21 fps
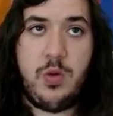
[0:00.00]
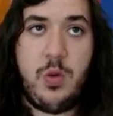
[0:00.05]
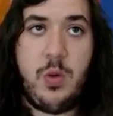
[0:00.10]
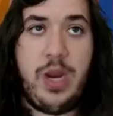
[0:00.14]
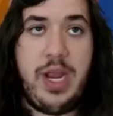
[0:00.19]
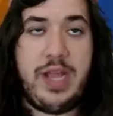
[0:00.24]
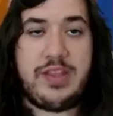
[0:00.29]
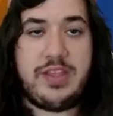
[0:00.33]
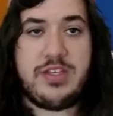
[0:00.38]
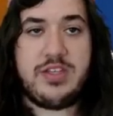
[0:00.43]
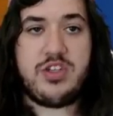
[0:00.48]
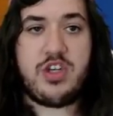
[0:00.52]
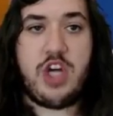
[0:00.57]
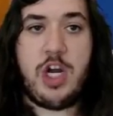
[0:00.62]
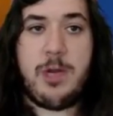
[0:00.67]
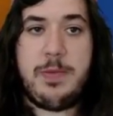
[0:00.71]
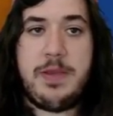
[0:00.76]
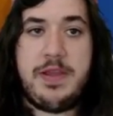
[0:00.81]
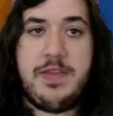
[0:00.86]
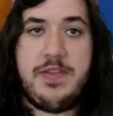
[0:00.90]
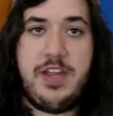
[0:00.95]
We got the
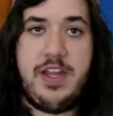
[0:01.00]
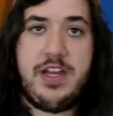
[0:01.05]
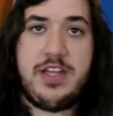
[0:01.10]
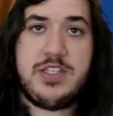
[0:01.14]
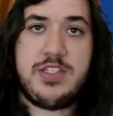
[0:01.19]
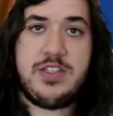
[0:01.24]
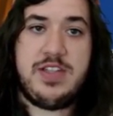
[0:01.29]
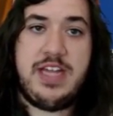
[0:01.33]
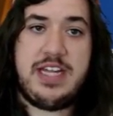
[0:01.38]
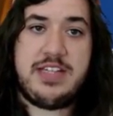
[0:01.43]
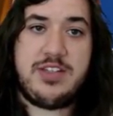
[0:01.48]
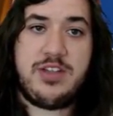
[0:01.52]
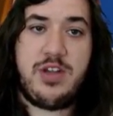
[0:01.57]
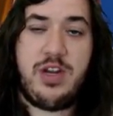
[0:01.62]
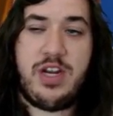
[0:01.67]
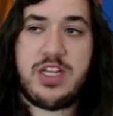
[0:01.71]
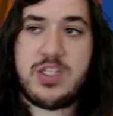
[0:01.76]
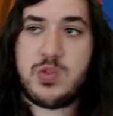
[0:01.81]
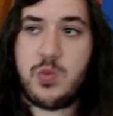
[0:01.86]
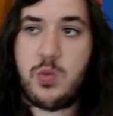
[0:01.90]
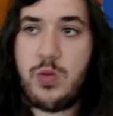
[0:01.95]
Starmie in there, so that's
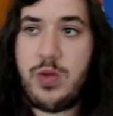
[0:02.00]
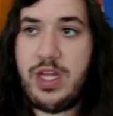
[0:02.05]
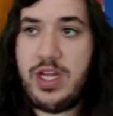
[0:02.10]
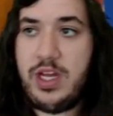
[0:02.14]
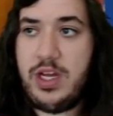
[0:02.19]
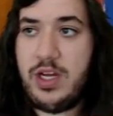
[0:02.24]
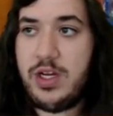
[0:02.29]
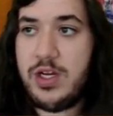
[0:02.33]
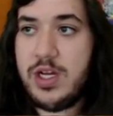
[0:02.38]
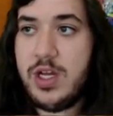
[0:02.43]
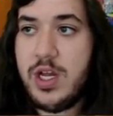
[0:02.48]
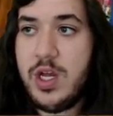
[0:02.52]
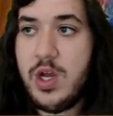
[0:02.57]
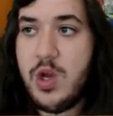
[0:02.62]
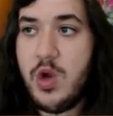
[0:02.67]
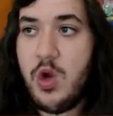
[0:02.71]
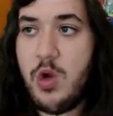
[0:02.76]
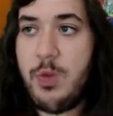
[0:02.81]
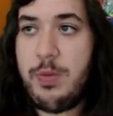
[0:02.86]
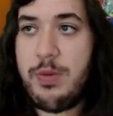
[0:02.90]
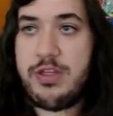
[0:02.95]
good as well.
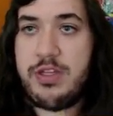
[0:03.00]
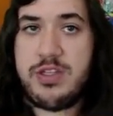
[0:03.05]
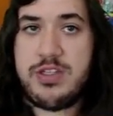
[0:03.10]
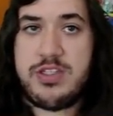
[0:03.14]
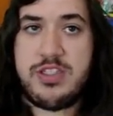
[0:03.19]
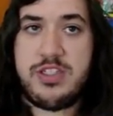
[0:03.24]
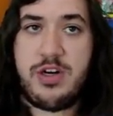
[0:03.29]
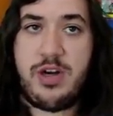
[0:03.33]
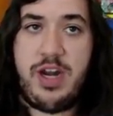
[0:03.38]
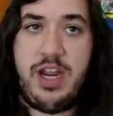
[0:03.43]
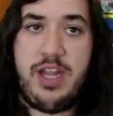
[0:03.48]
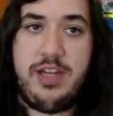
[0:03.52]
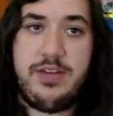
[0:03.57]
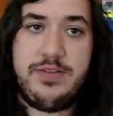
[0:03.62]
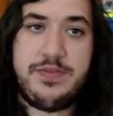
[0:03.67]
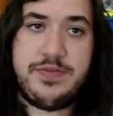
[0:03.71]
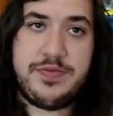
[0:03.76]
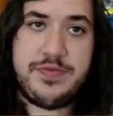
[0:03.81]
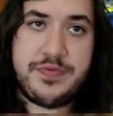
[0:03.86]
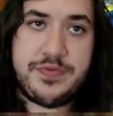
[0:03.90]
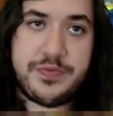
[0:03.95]
We'll put those in our hand.